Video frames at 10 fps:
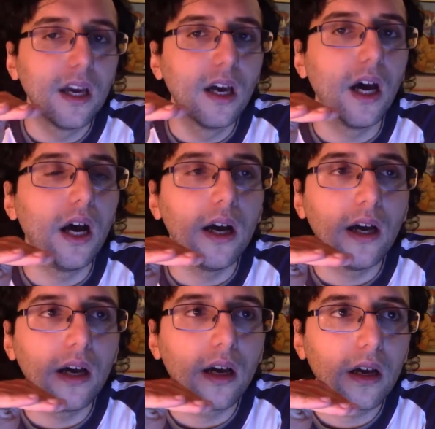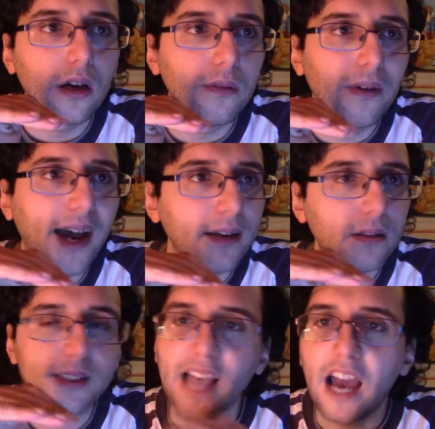
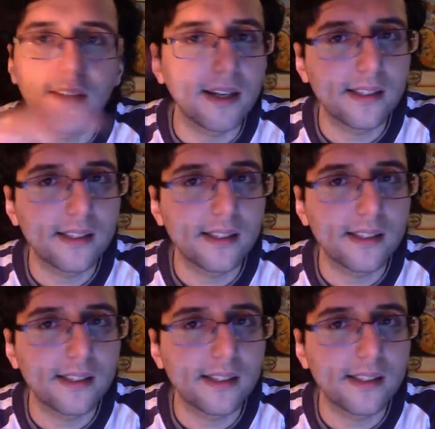Psylocke